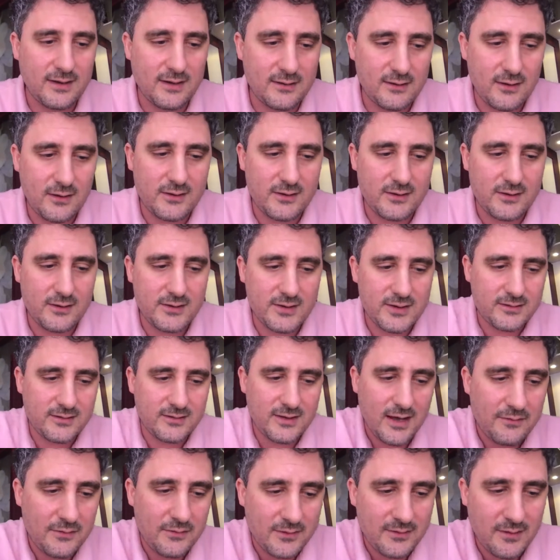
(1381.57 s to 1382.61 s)
technologies
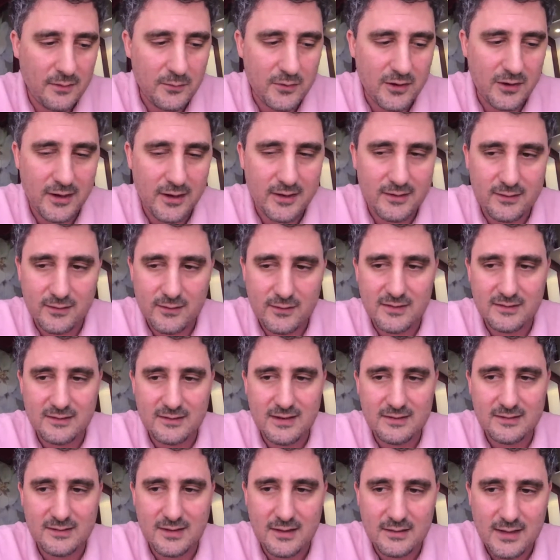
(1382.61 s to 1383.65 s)
have some
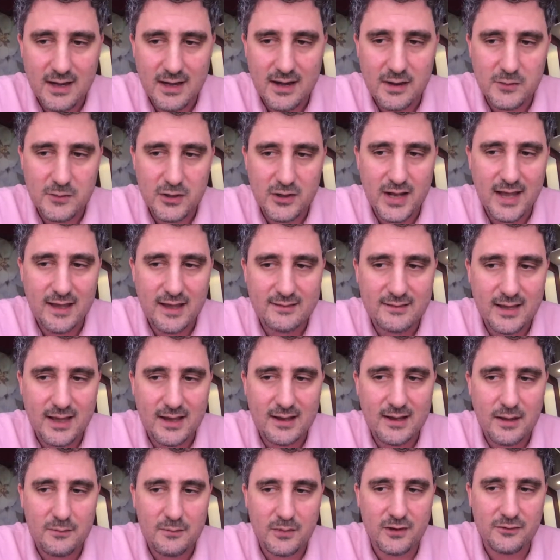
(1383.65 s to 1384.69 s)
characteristics, and then I'm going to ask a
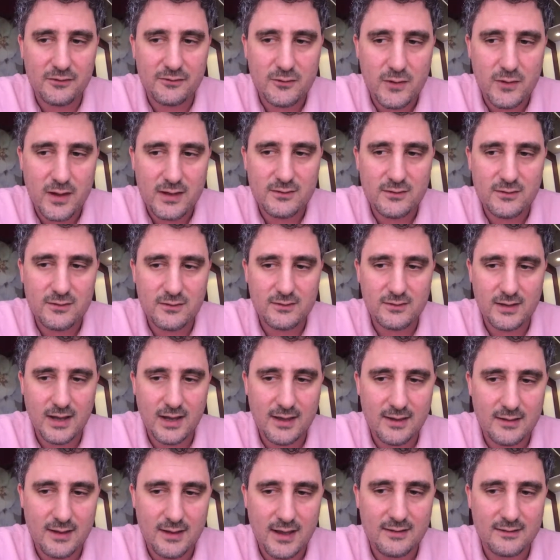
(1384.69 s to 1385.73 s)
couple of questions.
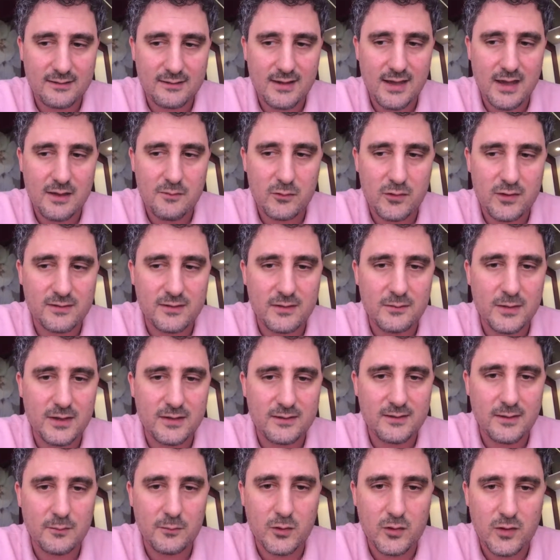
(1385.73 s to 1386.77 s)
I see I'm receiving
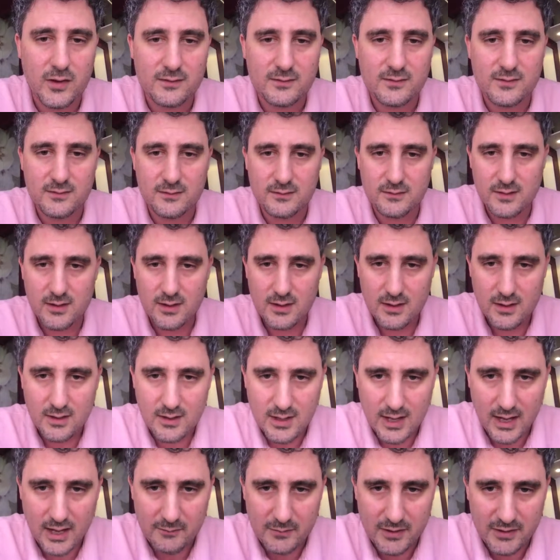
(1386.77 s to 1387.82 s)
some questions.
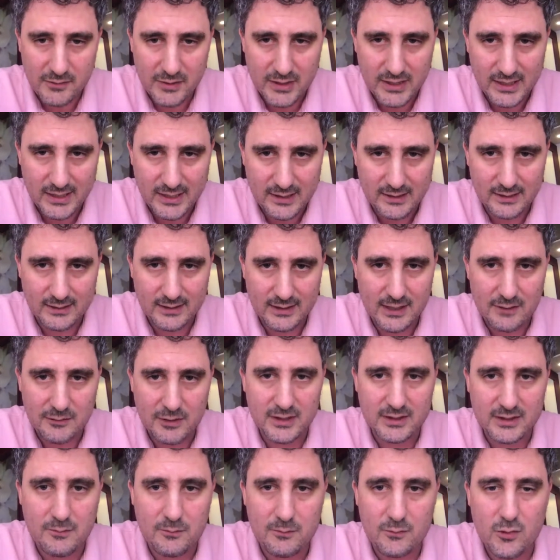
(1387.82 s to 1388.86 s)
I'm leaving
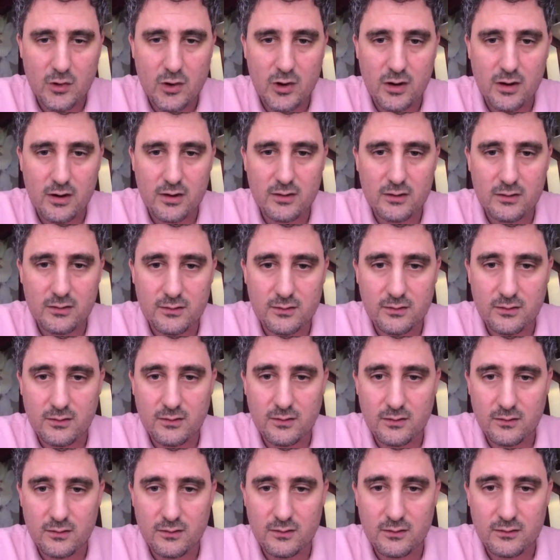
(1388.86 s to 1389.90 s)
them more
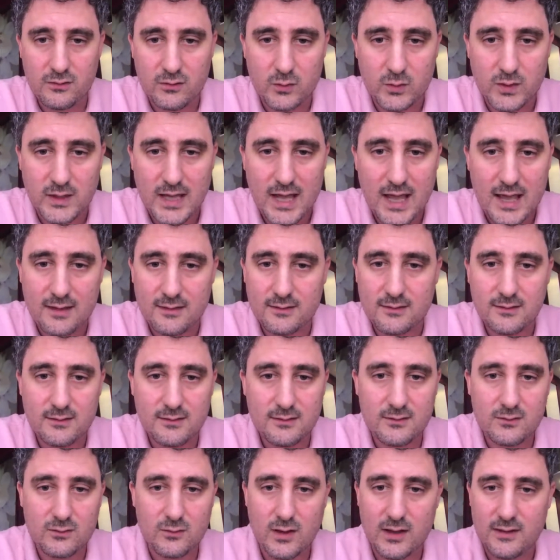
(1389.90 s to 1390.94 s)
to the end
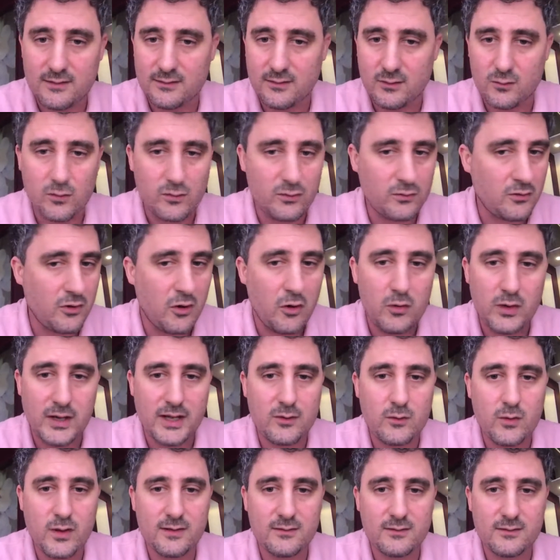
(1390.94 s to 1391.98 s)
to answer only
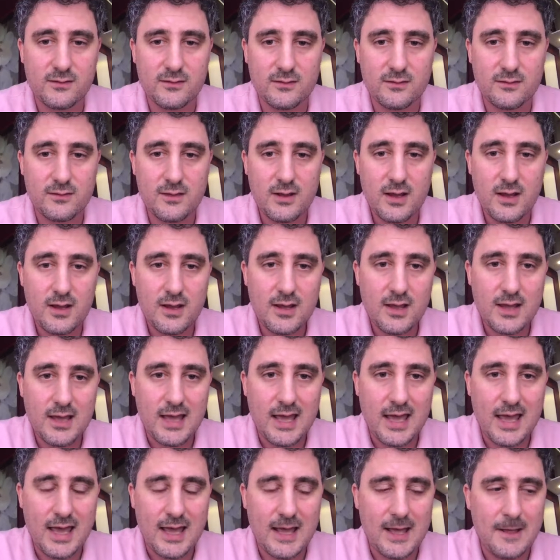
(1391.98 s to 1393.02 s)
questions.
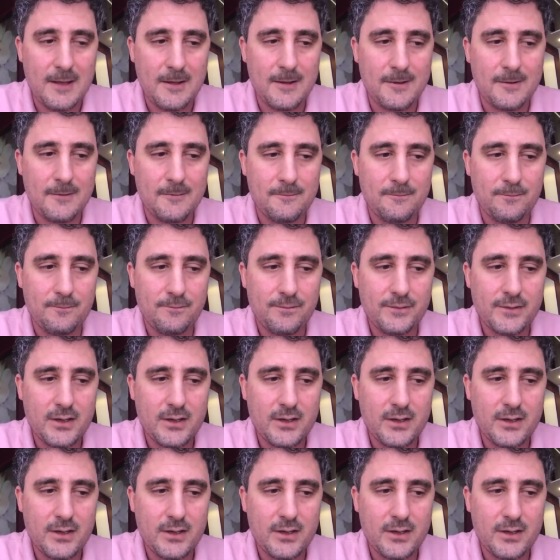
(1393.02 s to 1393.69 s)
I'm